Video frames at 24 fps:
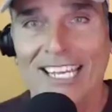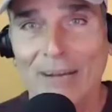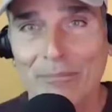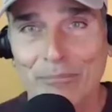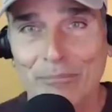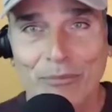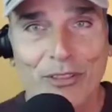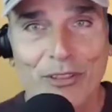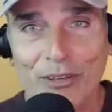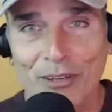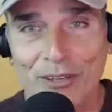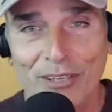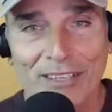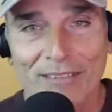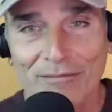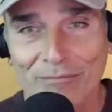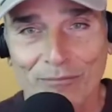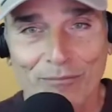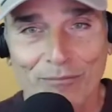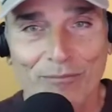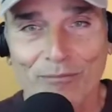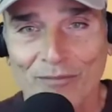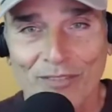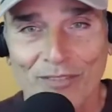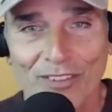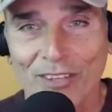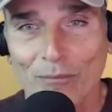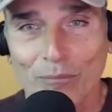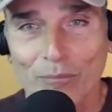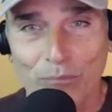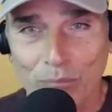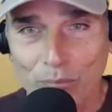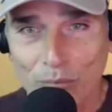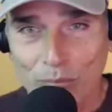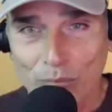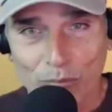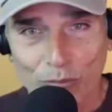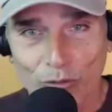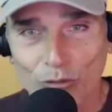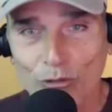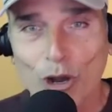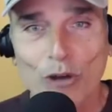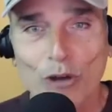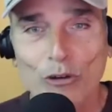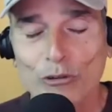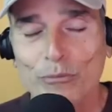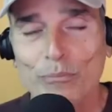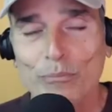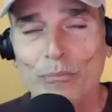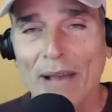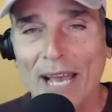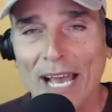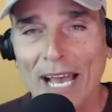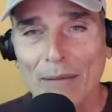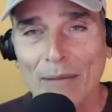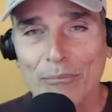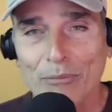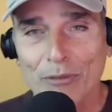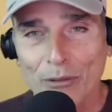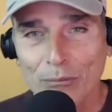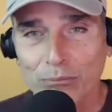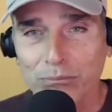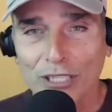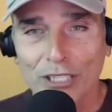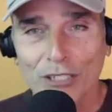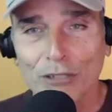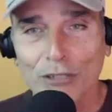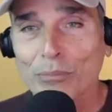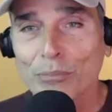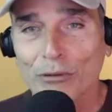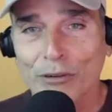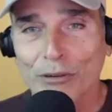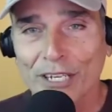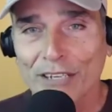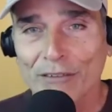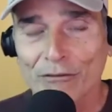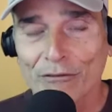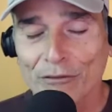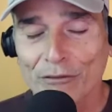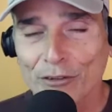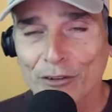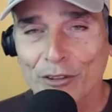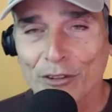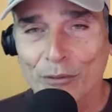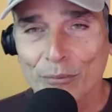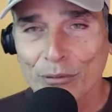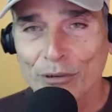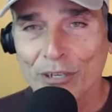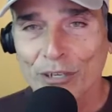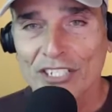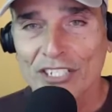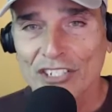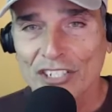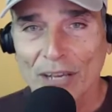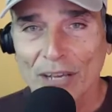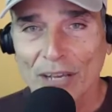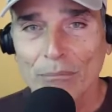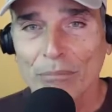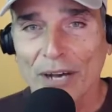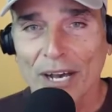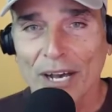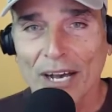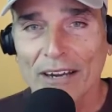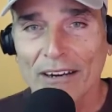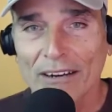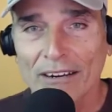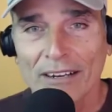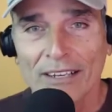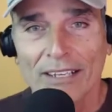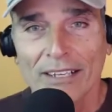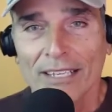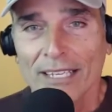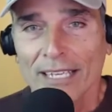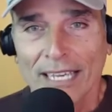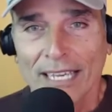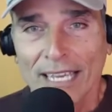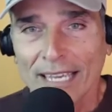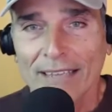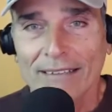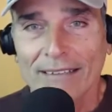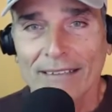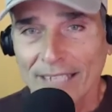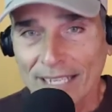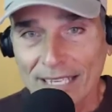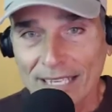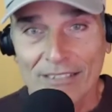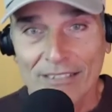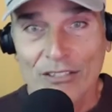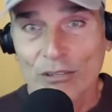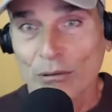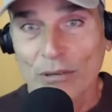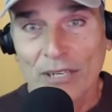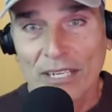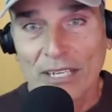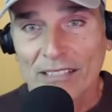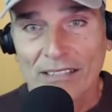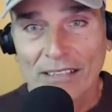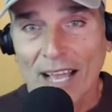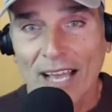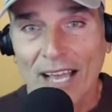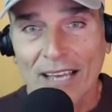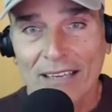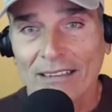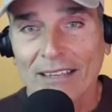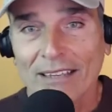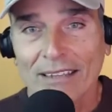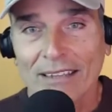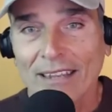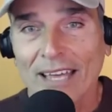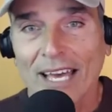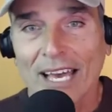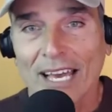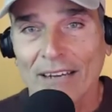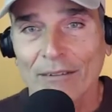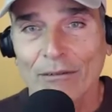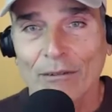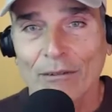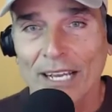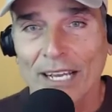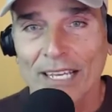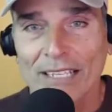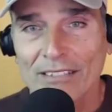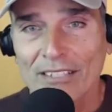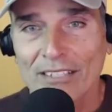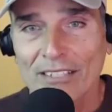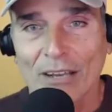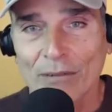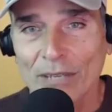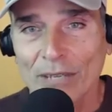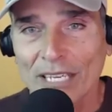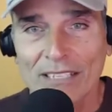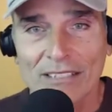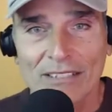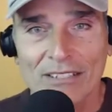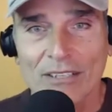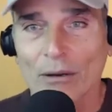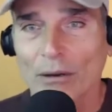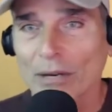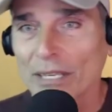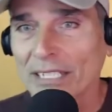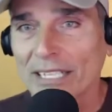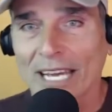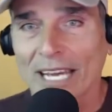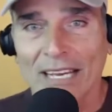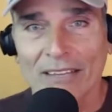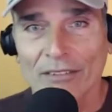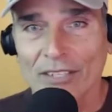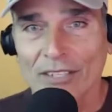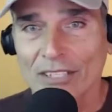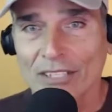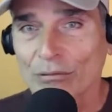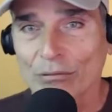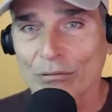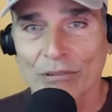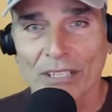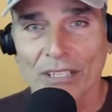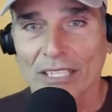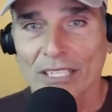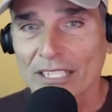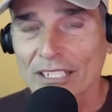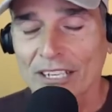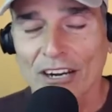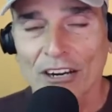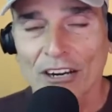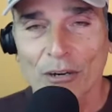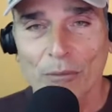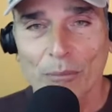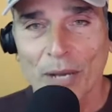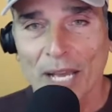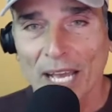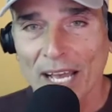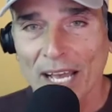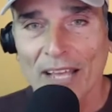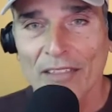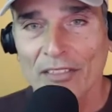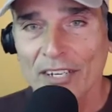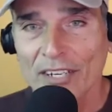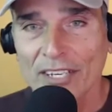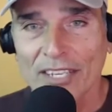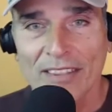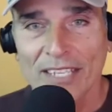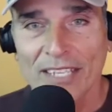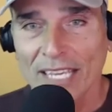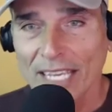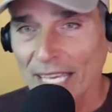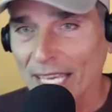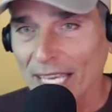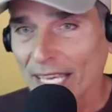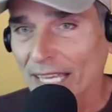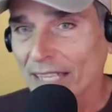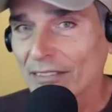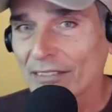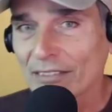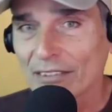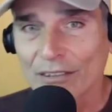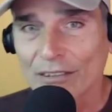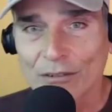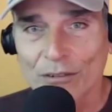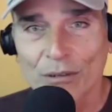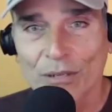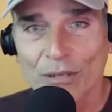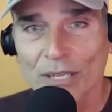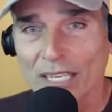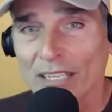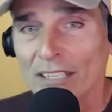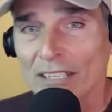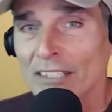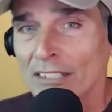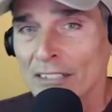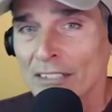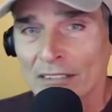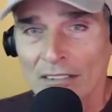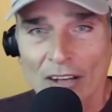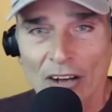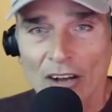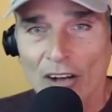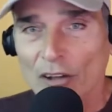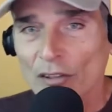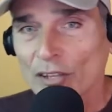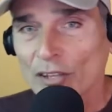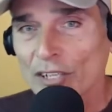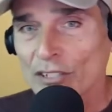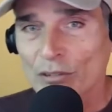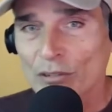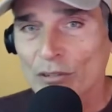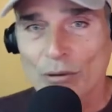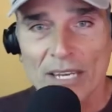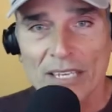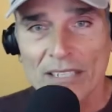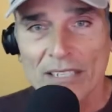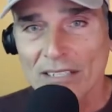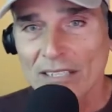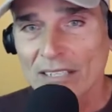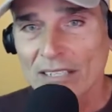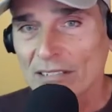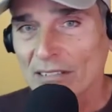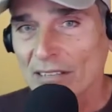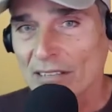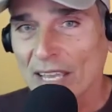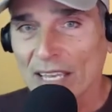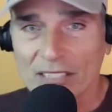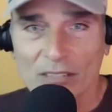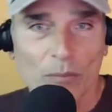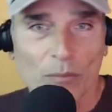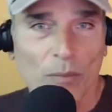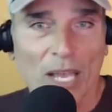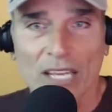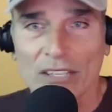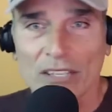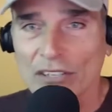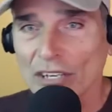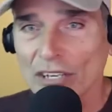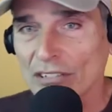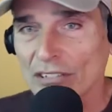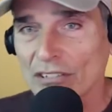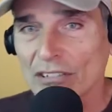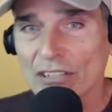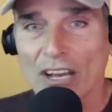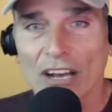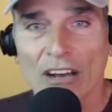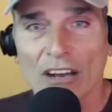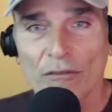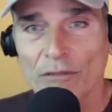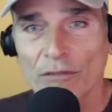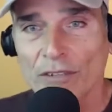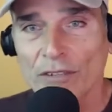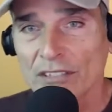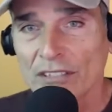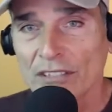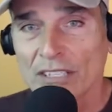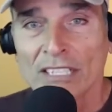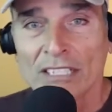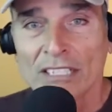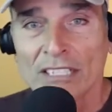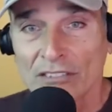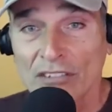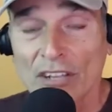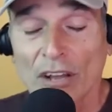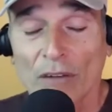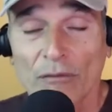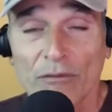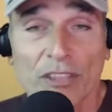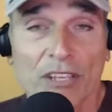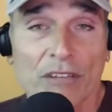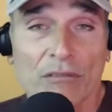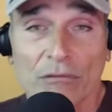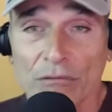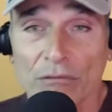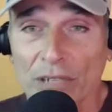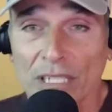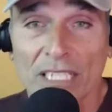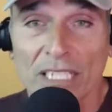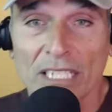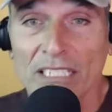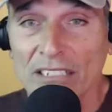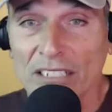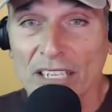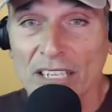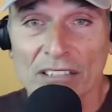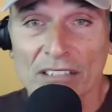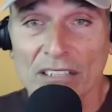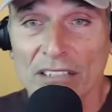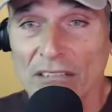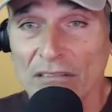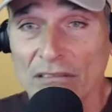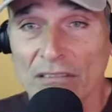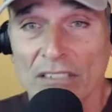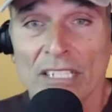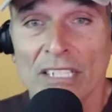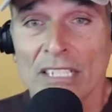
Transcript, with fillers: up the, the roadmap, the blueprint for the British Empire. And he's doing exactly that, right? So he's yeah. going down this really dark path. And at the end, they're doing all this crazy sex magic stuff and yeah, yeah. stuff that really doesn't